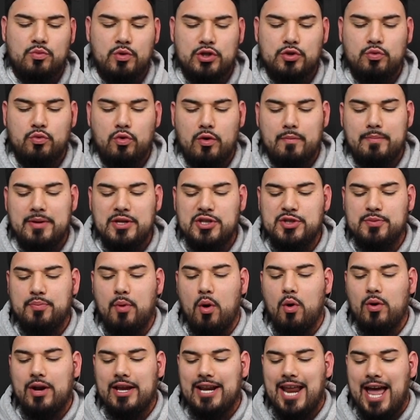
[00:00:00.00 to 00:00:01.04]
which would be
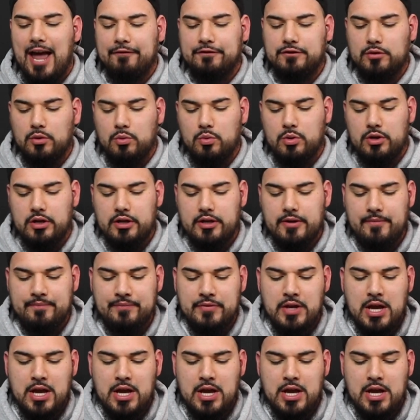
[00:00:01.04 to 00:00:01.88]
spoken afterward.